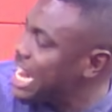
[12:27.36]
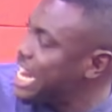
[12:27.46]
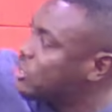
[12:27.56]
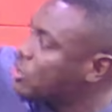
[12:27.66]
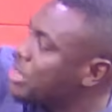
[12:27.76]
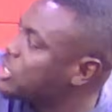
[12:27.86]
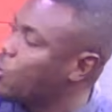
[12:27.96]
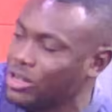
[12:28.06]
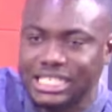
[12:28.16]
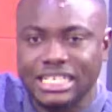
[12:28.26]
little bit
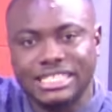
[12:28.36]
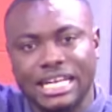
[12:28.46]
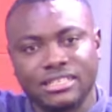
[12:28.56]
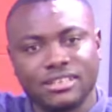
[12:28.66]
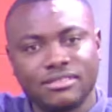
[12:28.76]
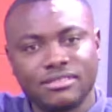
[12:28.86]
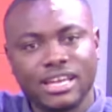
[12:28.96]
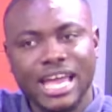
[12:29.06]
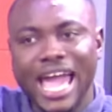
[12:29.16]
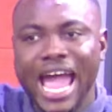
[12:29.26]
congested.
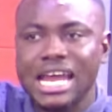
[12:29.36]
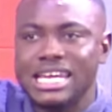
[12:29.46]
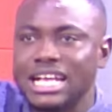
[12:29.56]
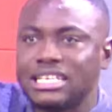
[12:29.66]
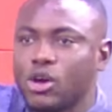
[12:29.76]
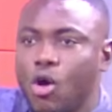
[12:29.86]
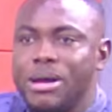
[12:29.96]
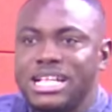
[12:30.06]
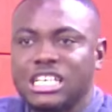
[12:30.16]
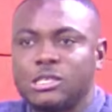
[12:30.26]
Adding so
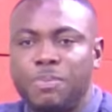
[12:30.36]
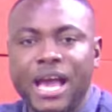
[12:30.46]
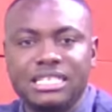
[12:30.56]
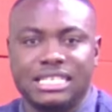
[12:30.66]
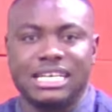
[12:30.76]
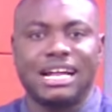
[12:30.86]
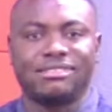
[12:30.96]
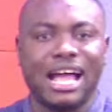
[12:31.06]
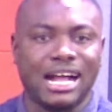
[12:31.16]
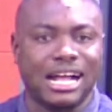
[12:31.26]
many space as an
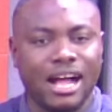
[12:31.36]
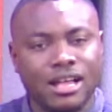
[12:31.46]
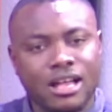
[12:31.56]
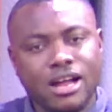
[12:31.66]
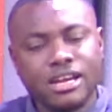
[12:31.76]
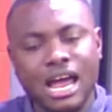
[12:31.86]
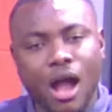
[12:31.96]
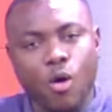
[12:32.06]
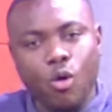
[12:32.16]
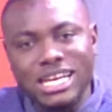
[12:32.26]
attacker. Now,
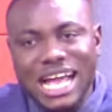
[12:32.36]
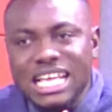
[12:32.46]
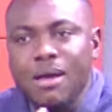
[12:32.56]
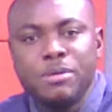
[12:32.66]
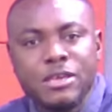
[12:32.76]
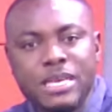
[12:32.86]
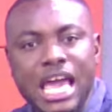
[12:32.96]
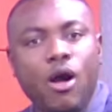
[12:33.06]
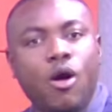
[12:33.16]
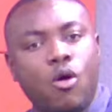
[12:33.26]
BB
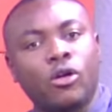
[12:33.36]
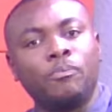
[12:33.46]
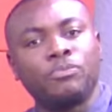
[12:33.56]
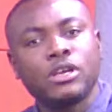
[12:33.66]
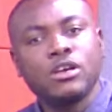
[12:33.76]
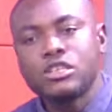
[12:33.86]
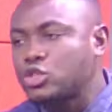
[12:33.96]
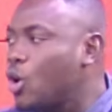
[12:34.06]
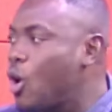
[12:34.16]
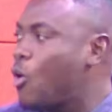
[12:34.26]

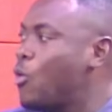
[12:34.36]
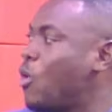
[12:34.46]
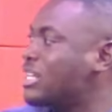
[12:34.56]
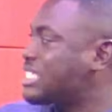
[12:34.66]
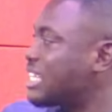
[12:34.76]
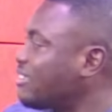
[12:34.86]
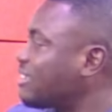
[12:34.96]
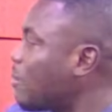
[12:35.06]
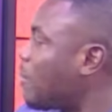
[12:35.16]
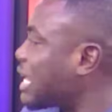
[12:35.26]
so what
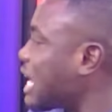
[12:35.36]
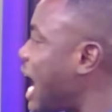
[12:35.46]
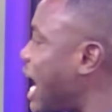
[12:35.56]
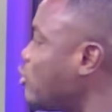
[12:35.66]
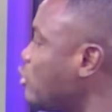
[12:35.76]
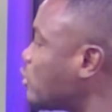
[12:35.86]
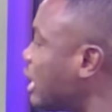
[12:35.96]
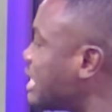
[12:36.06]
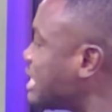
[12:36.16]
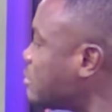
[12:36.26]
centre back are
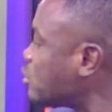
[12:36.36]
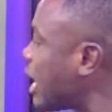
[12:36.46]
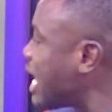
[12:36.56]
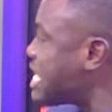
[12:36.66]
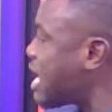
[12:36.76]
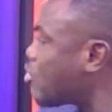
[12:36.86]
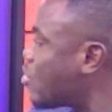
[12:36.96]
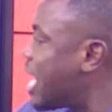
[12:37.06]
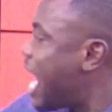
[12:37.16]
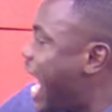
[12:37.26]
usually teams to
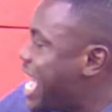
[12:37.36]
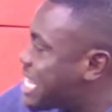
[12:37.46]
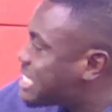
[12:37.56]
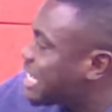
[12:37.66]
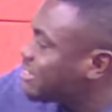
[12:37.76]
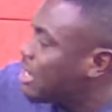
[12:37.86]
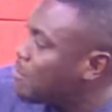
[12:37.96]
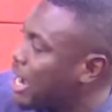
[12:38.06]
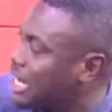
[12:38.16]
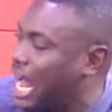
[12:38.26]
a centre
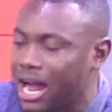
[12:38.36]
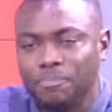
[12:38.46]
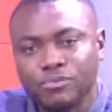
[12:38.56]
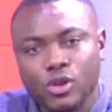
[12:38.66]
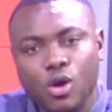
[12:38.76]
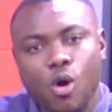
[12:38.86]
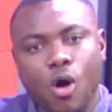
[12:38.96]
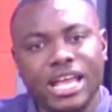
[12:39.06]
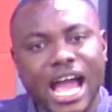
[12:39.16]
back or